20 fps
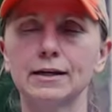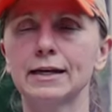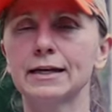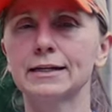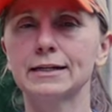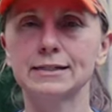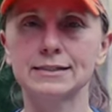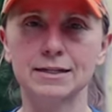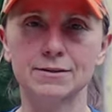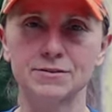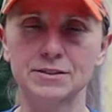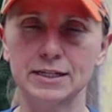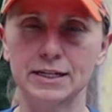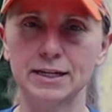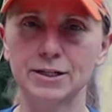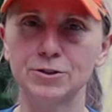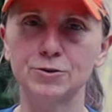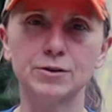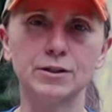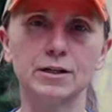And as I've
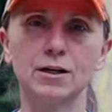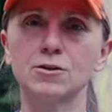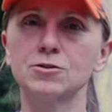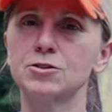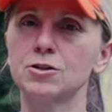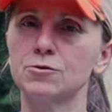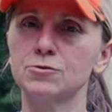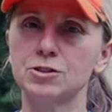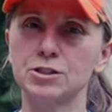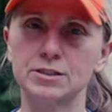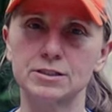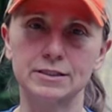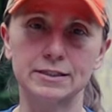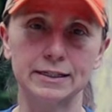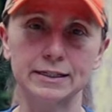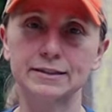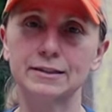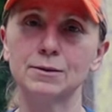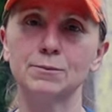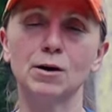said, you can also just
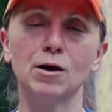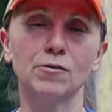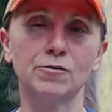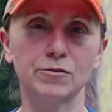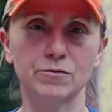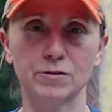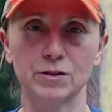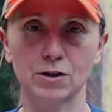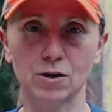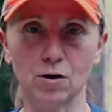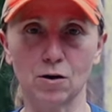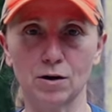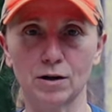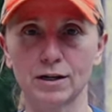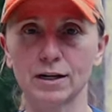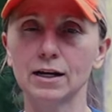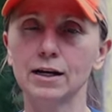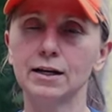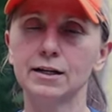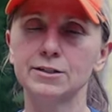get them off of the
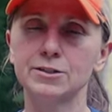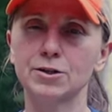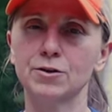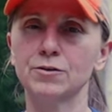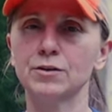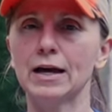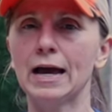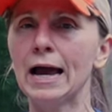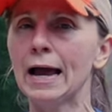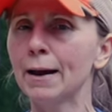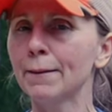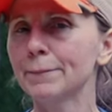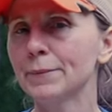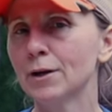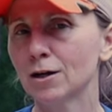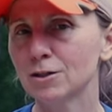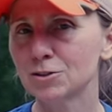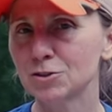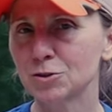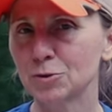card. So the app
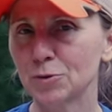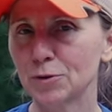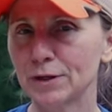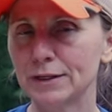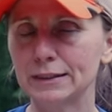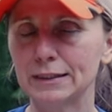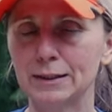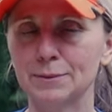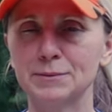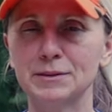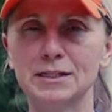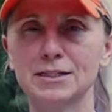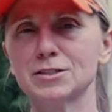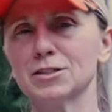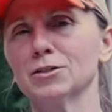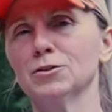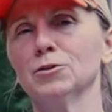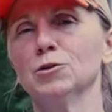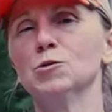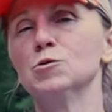not storing them
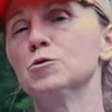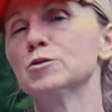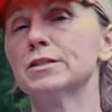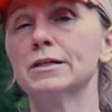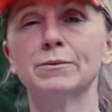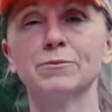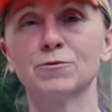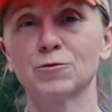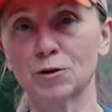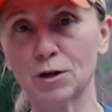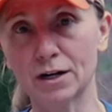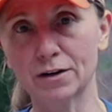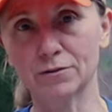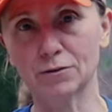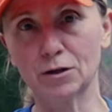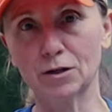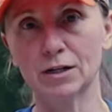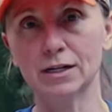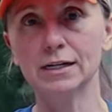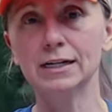doesn't lose them forever.